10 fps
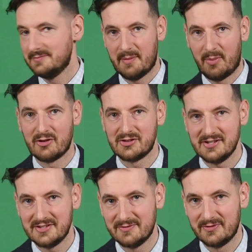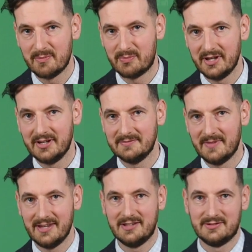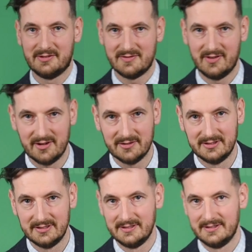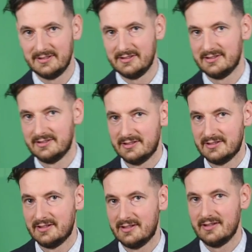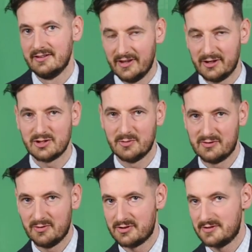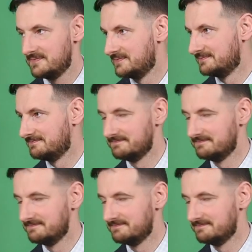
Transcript: Apologies for bringing Heikki to this video. Thank you so much for watching.